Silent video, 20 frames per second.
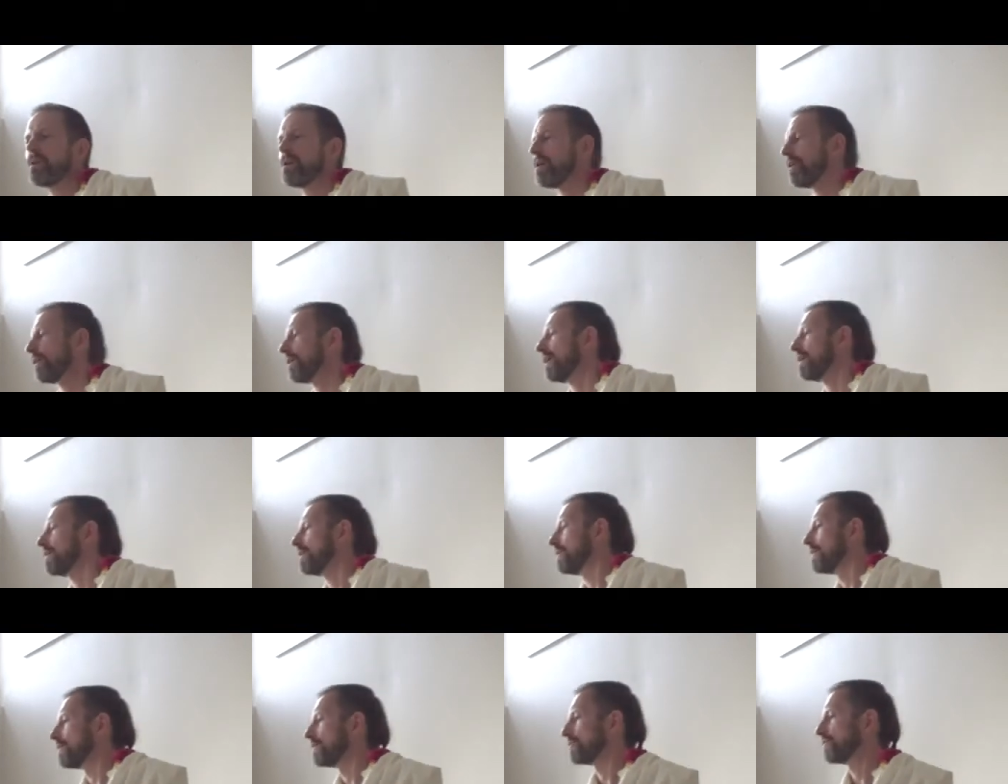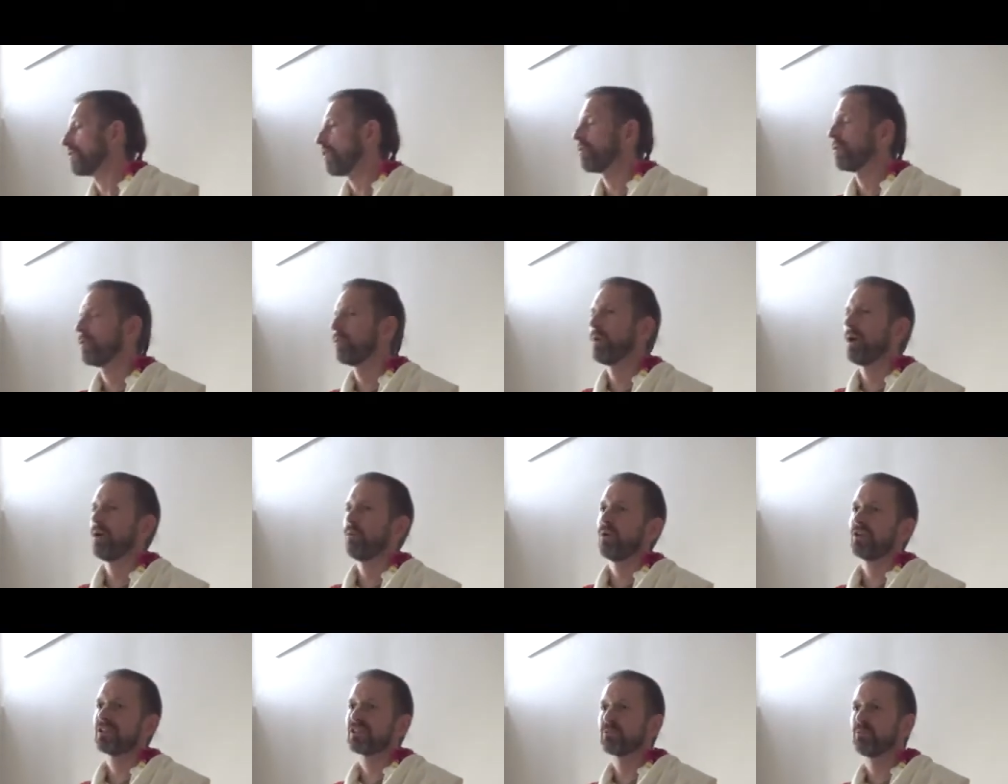Okay. So
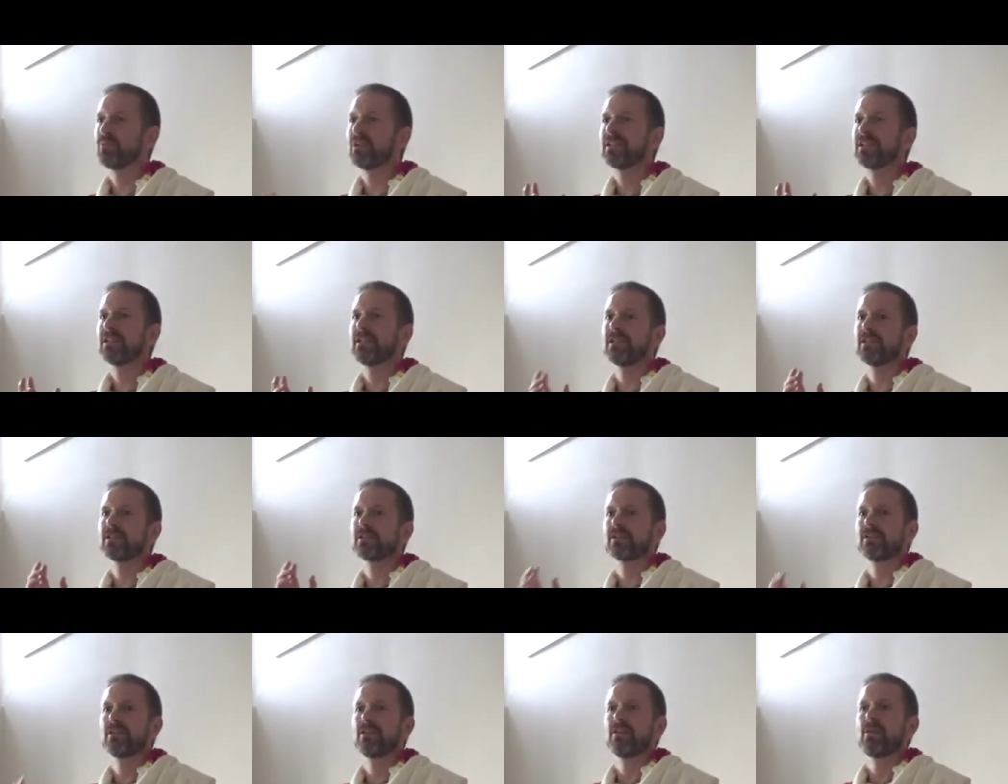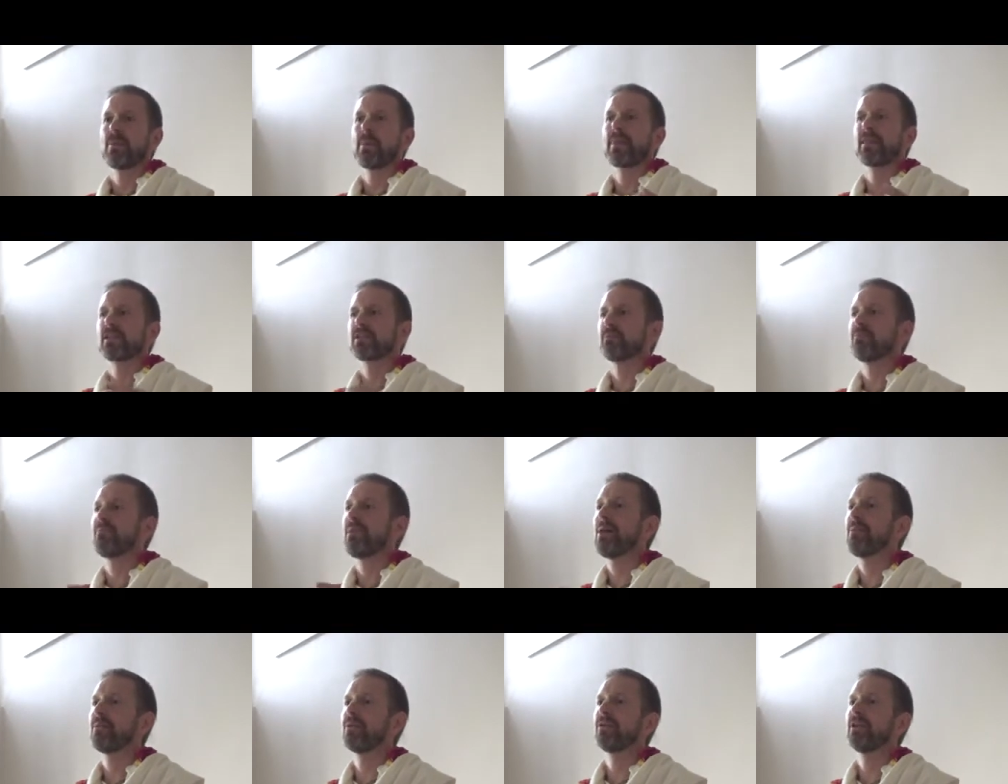what smriti is,
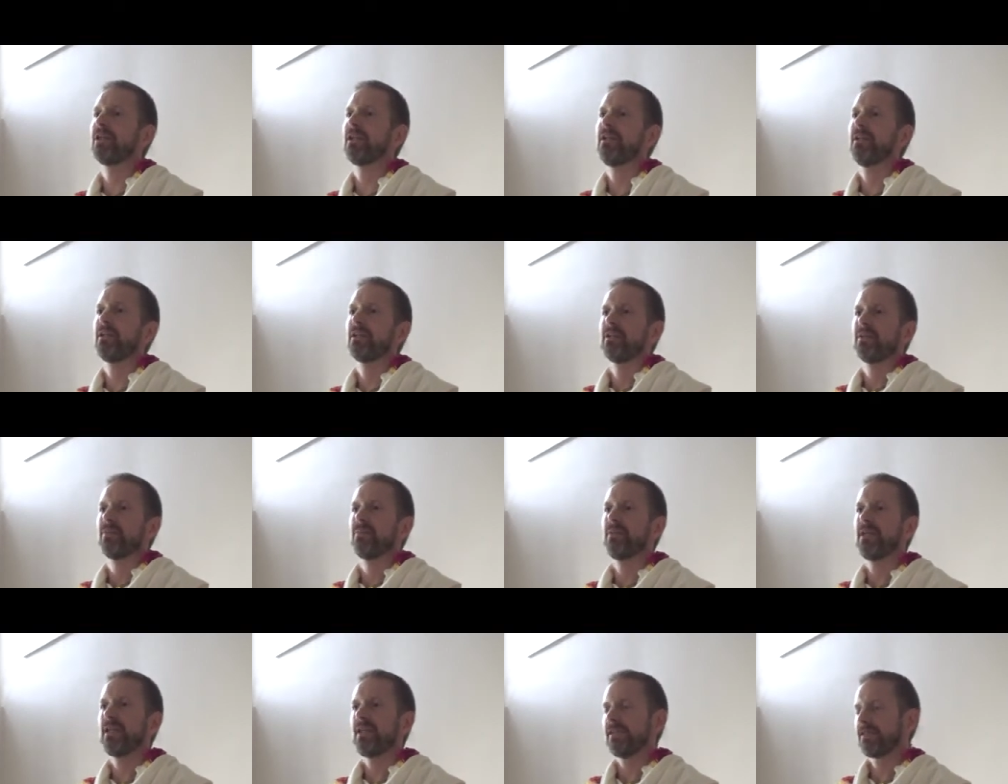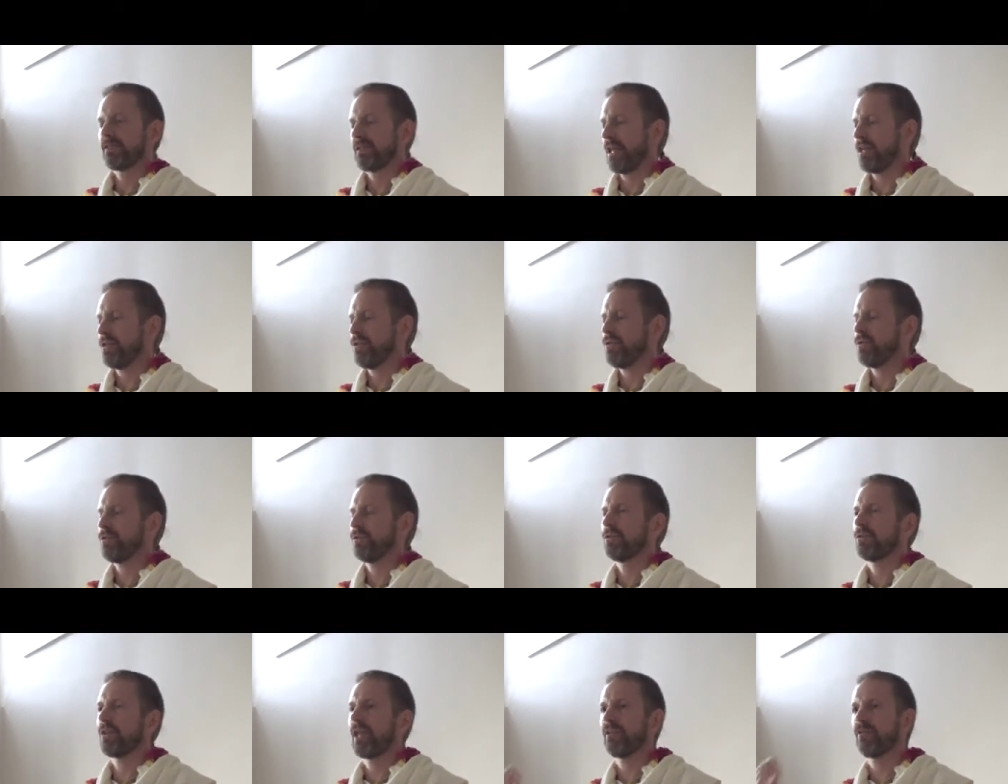memory means that
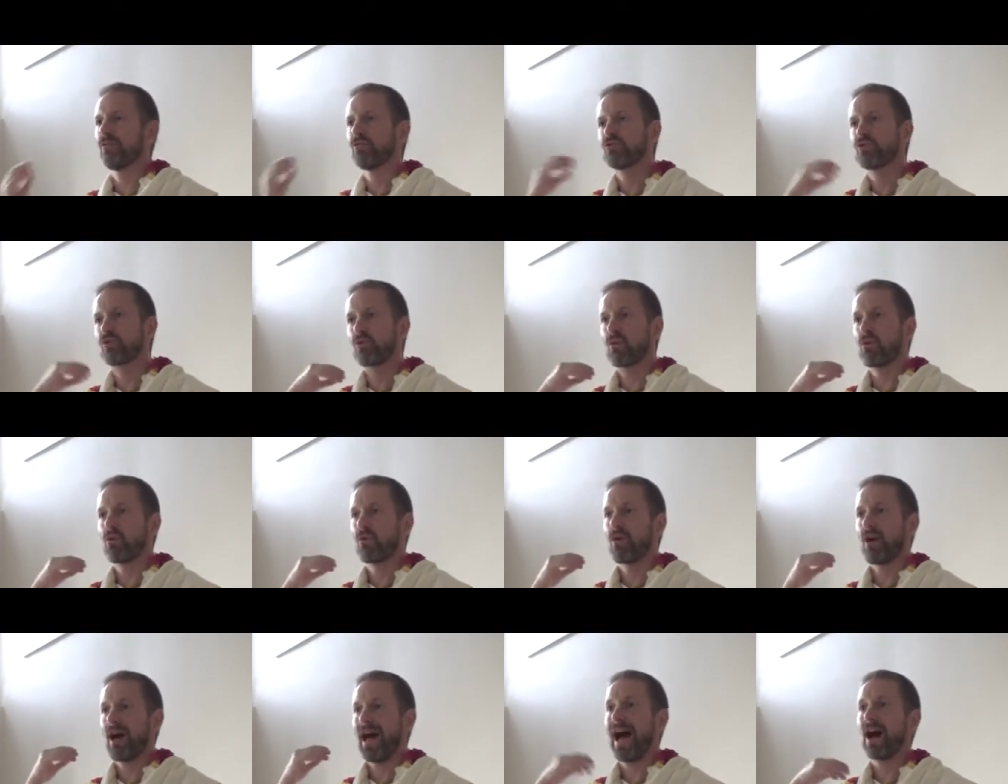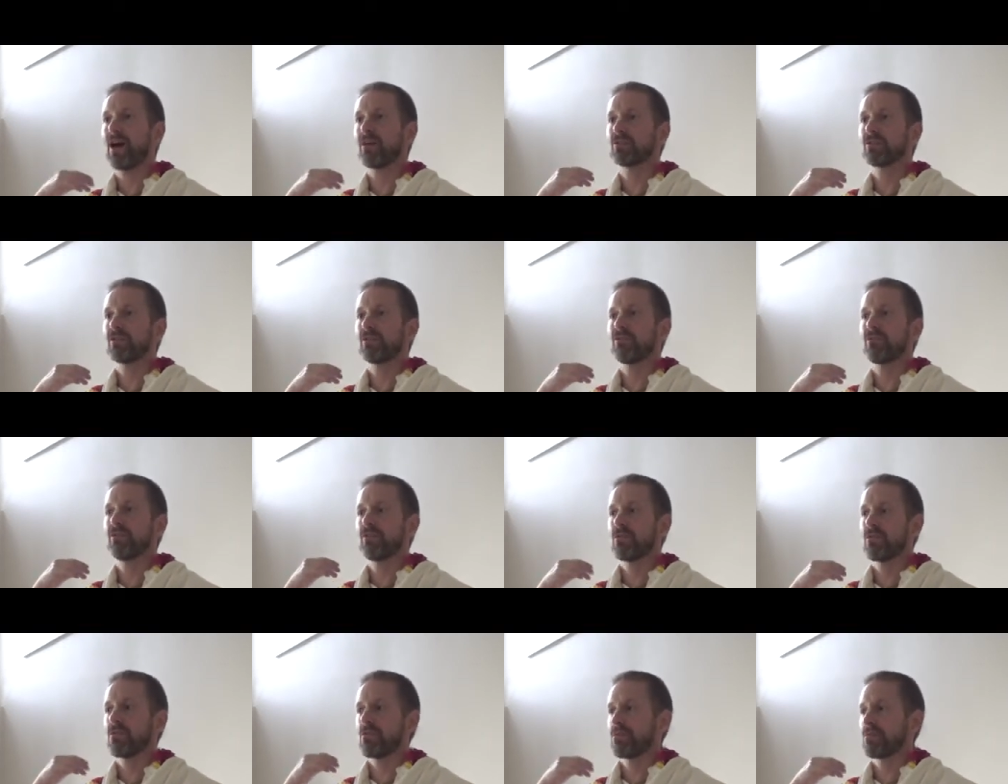you draw out of
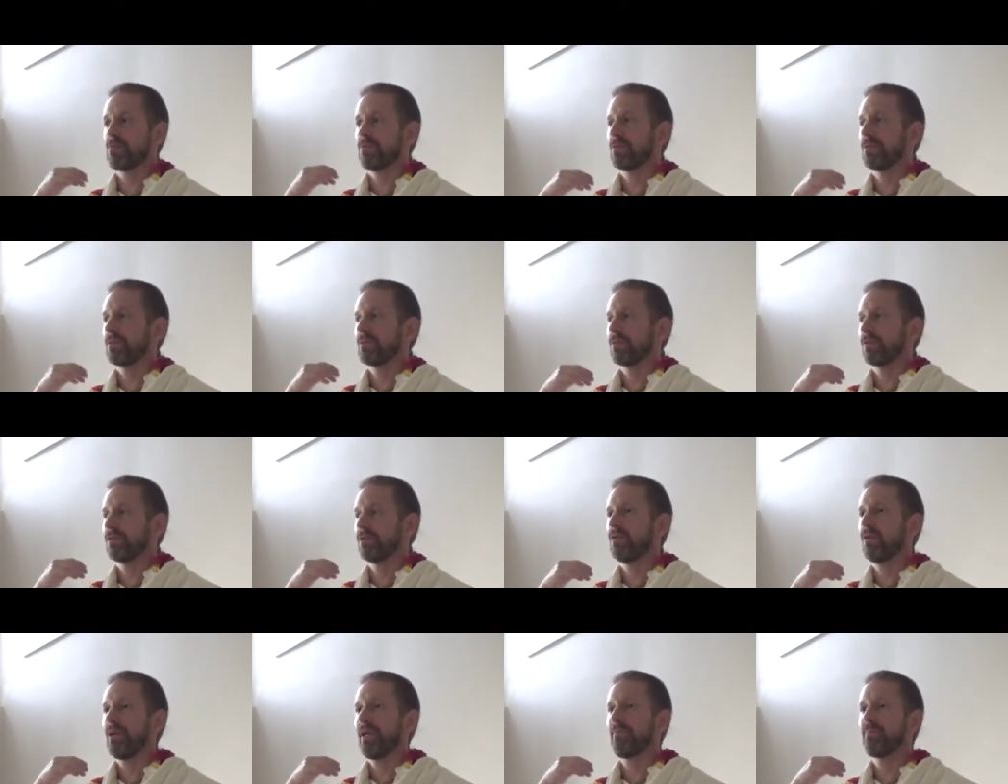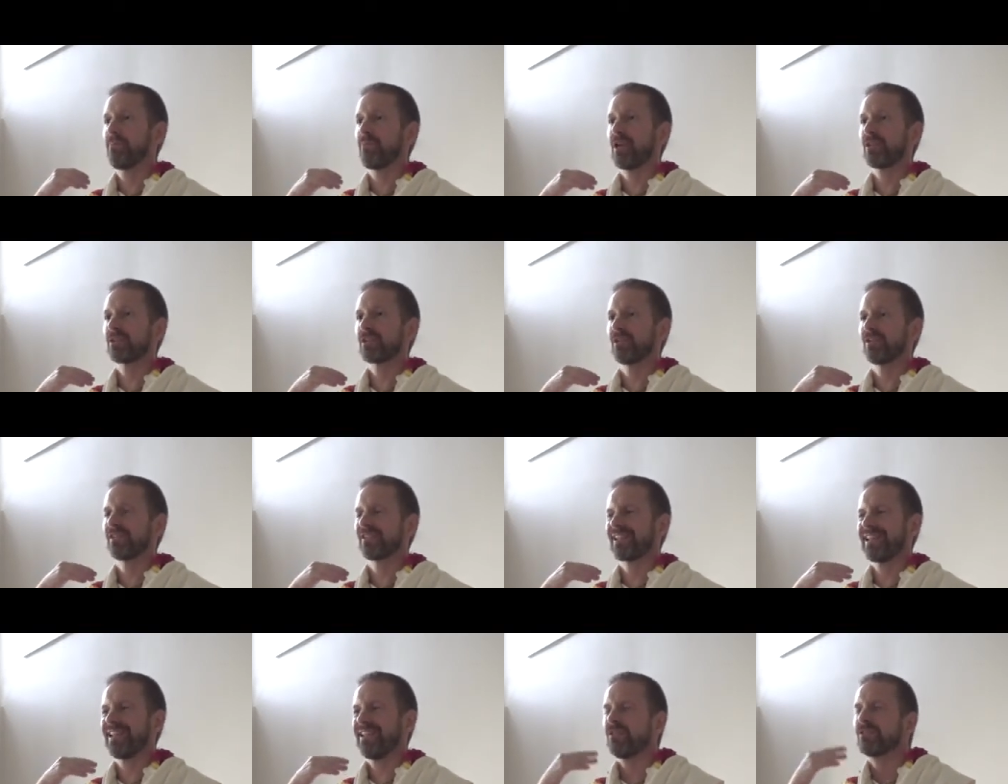your impressions
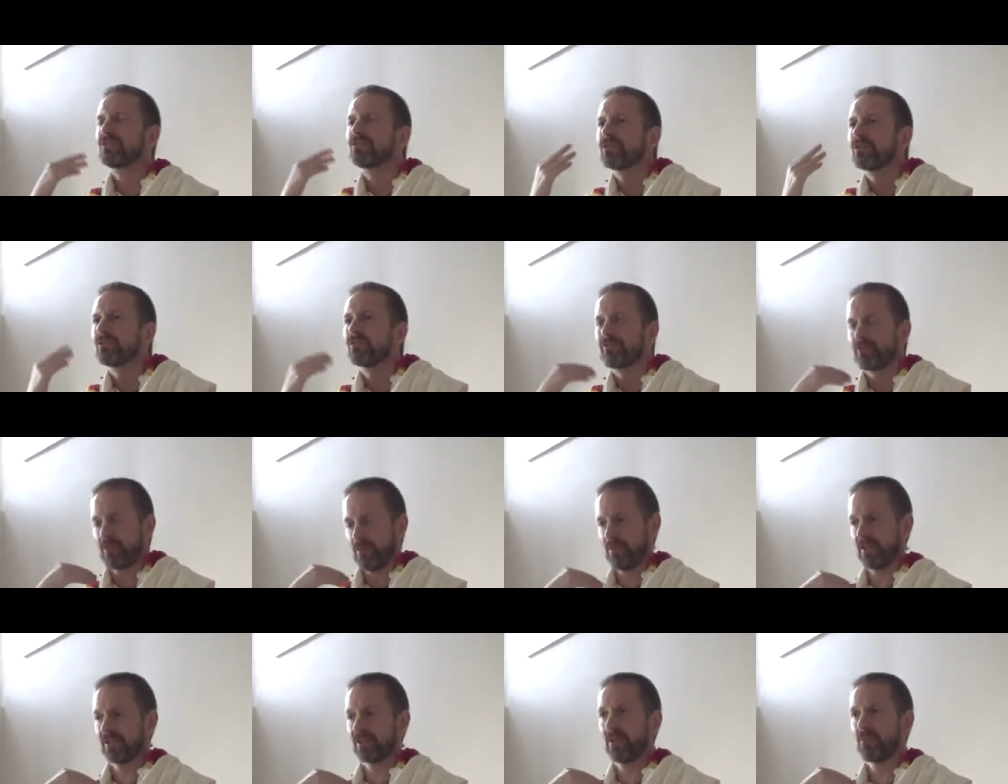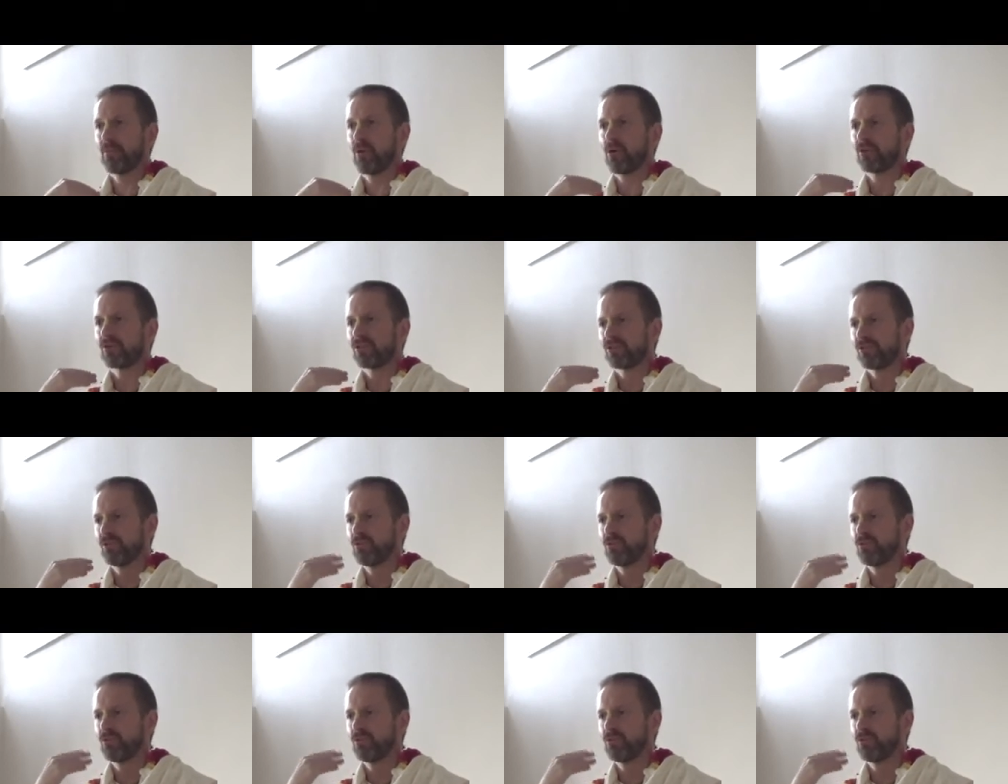from the subconscious.